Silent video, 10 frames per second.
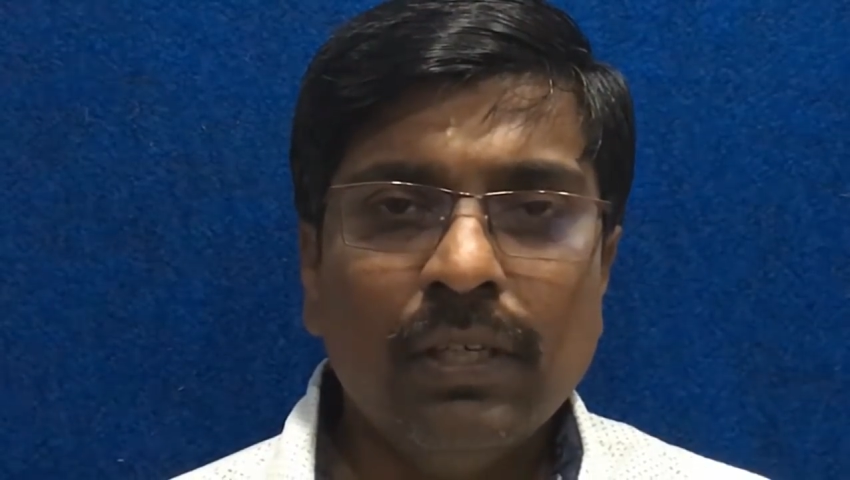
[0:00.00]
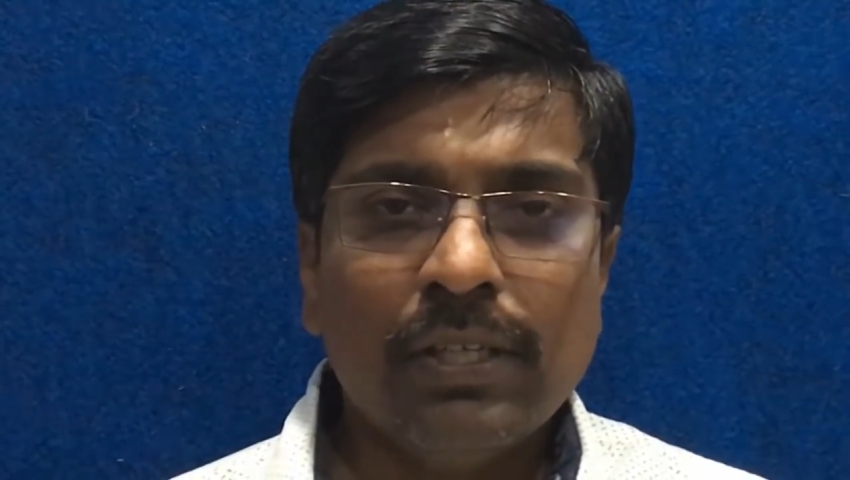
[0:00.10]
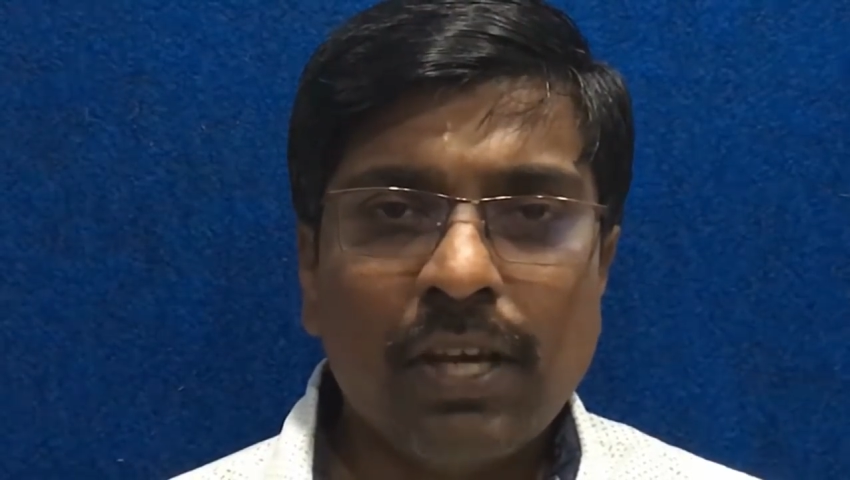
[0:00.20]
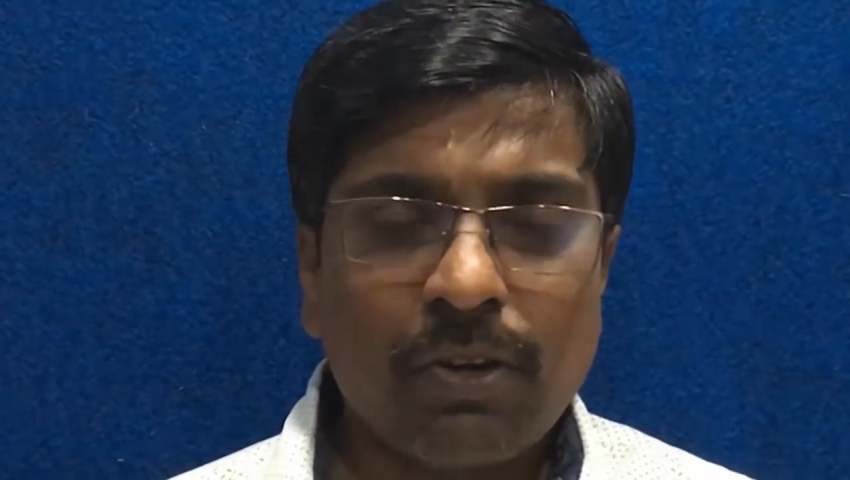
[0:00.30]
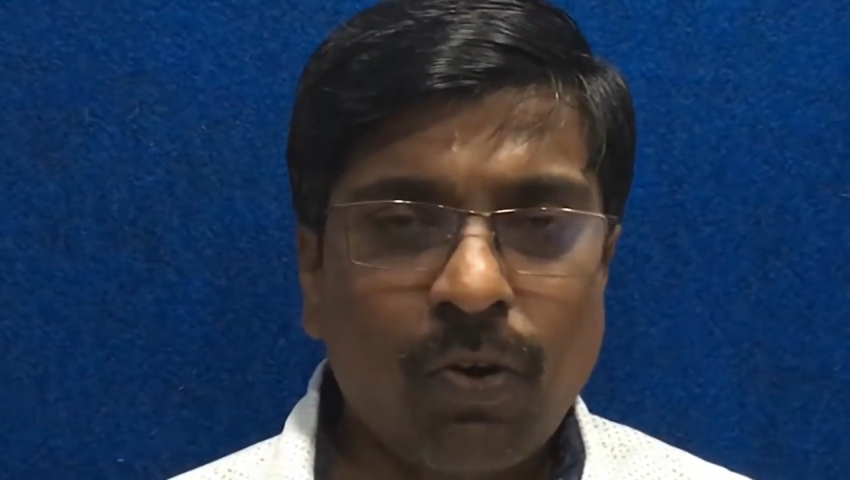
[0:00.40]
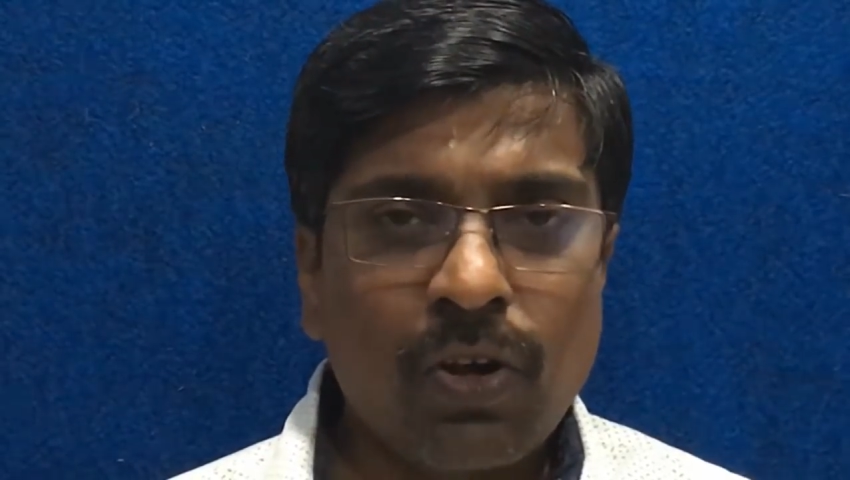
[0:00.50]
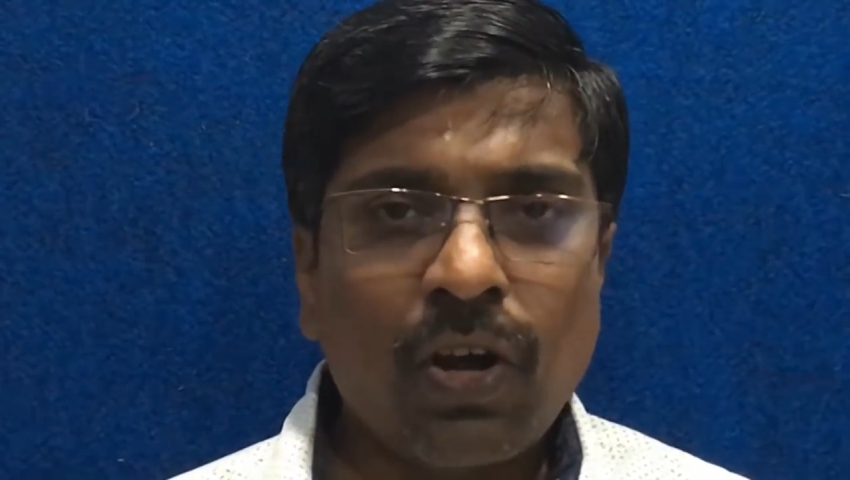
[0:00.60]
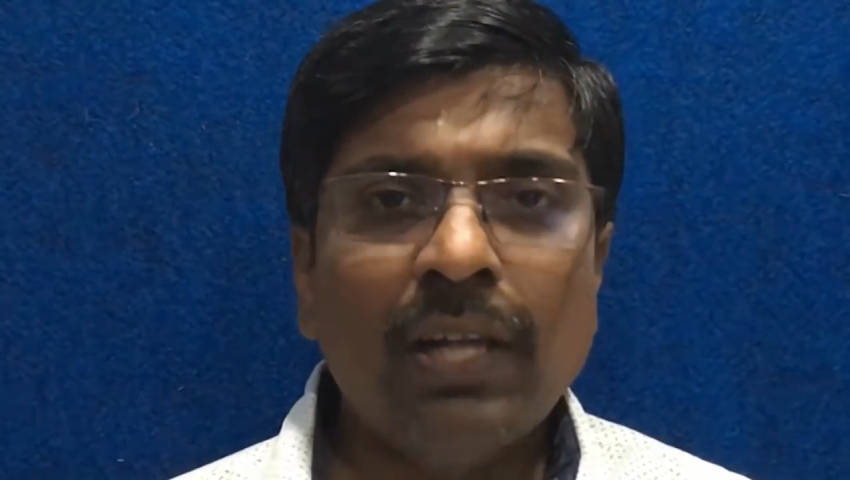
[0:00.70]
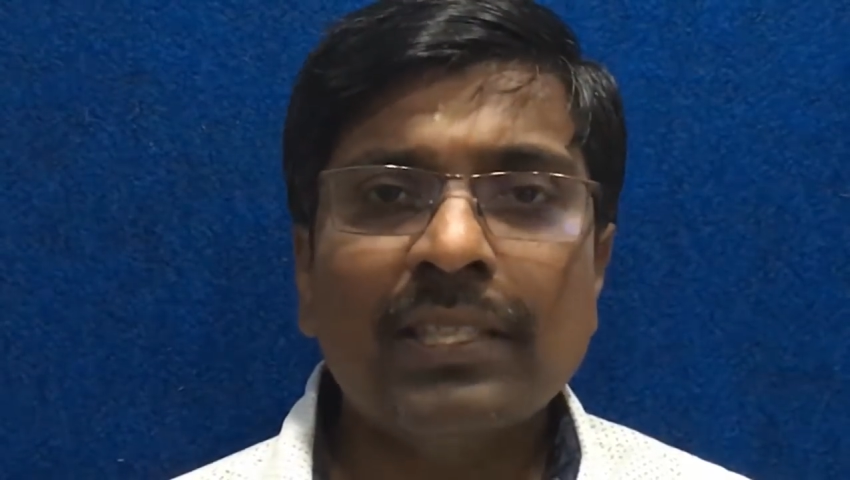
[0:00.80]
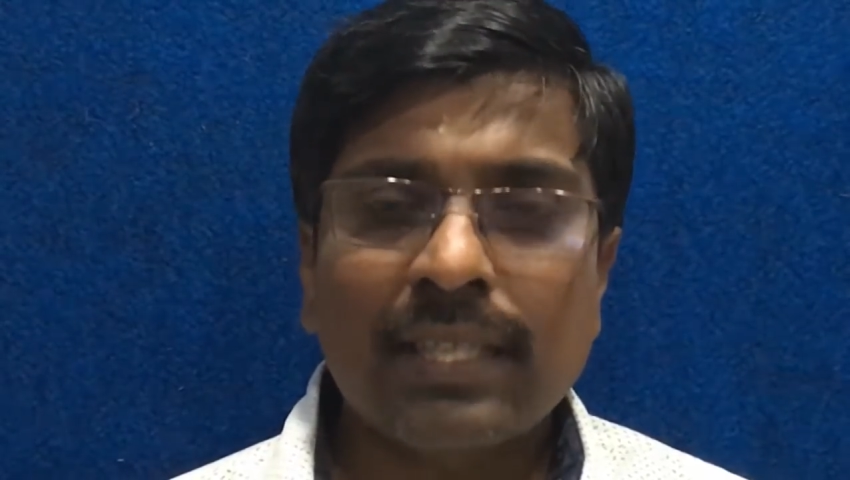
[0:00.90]
your
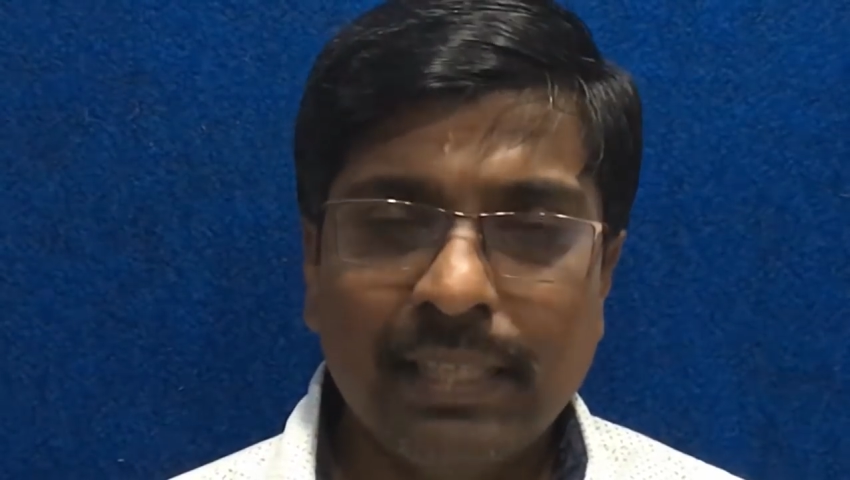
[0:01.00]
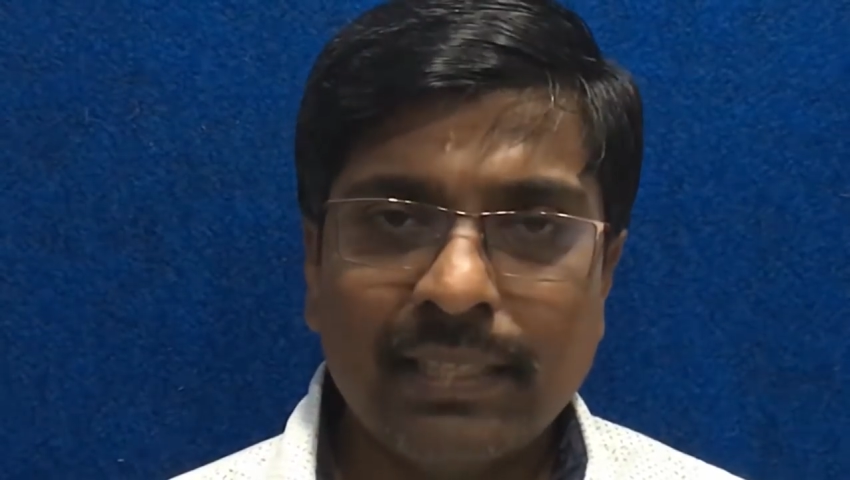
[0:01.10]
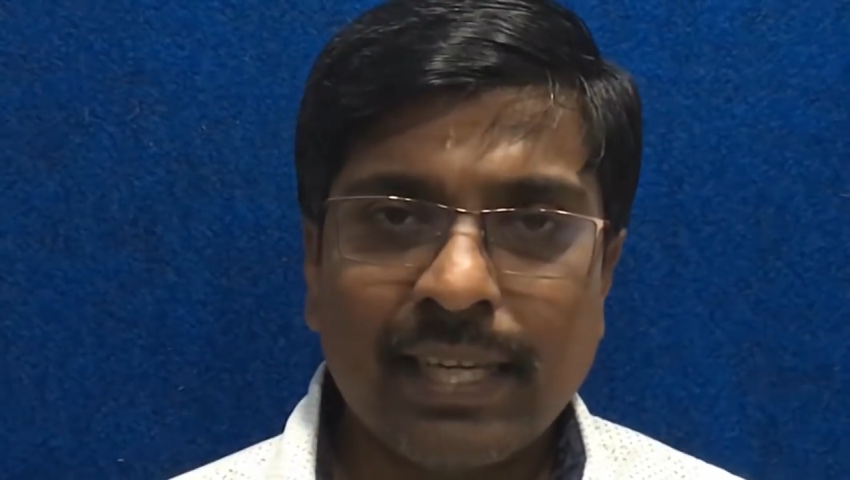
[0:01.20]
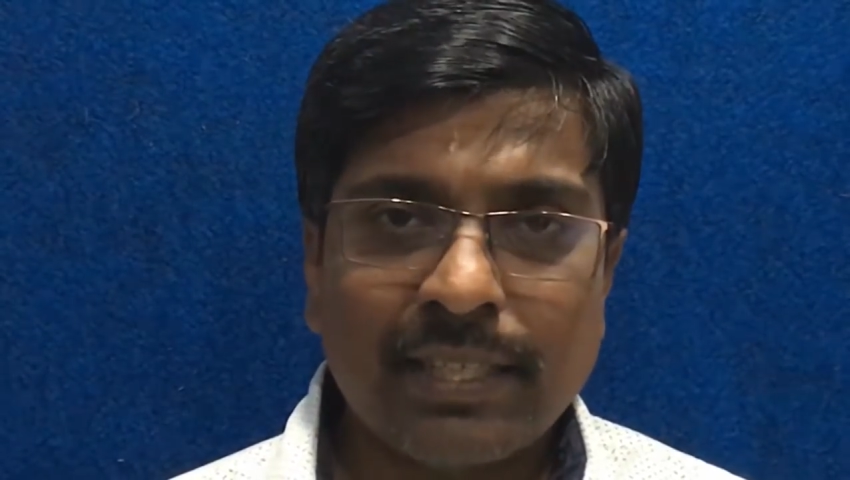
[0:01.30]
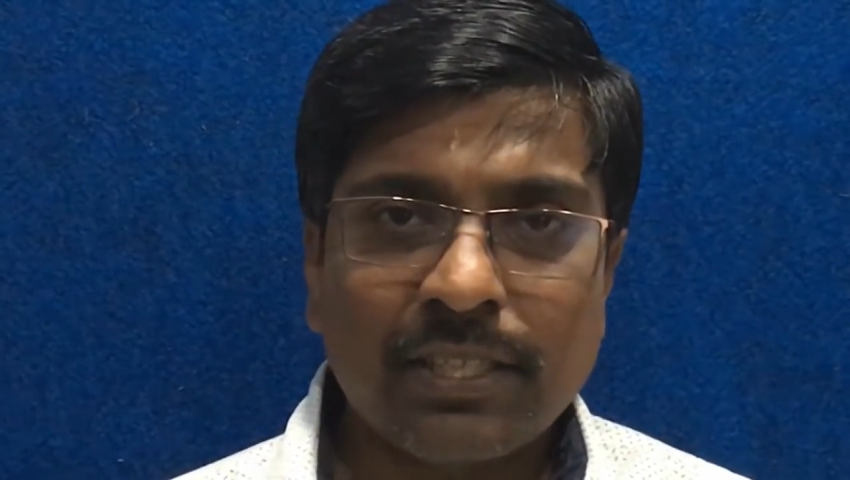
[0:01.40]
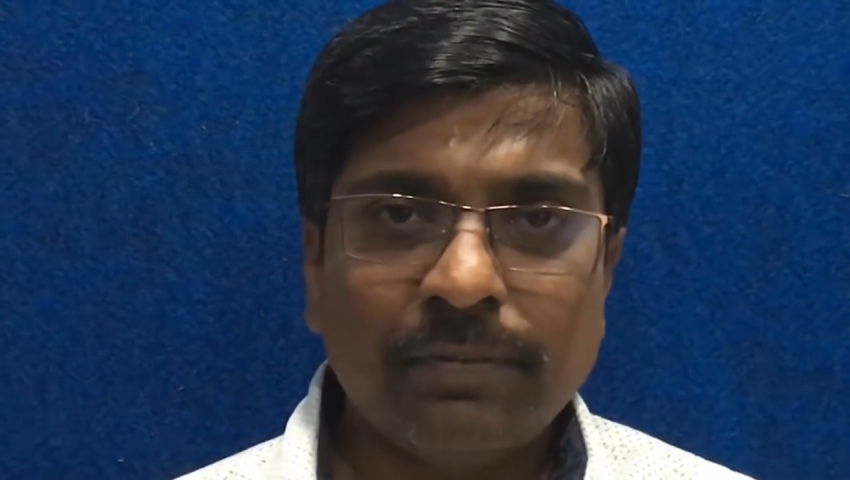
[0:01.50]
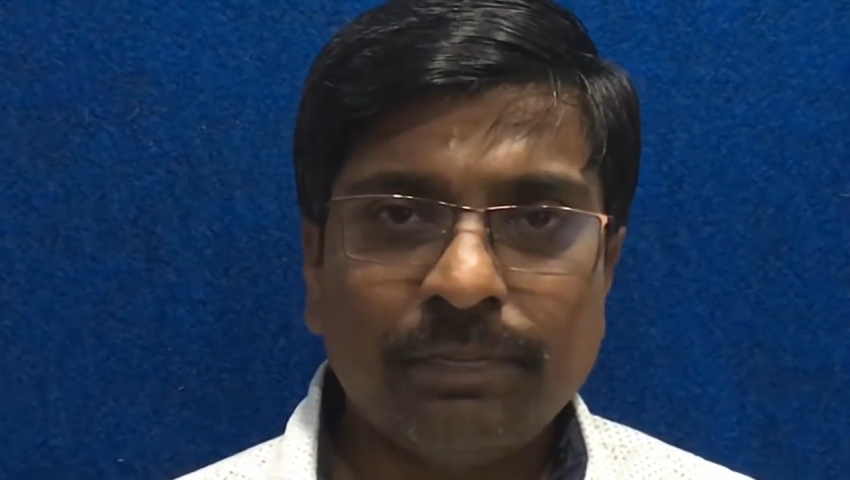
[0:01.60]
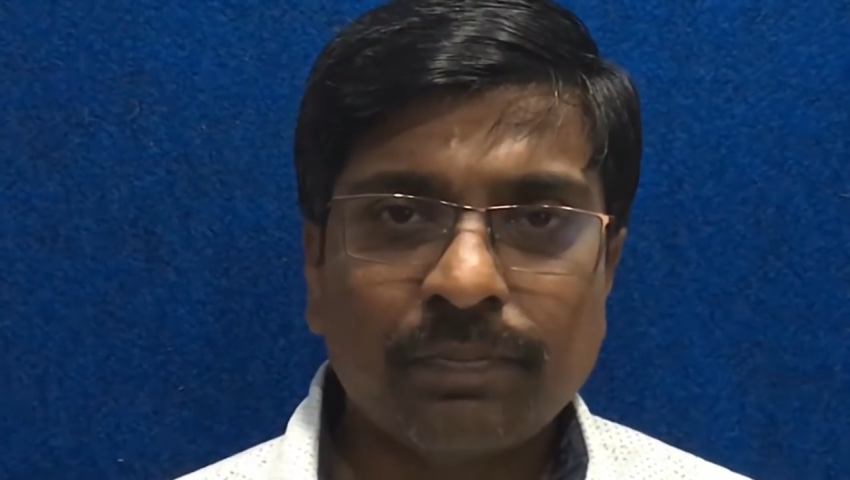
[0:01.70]
overall skill sets,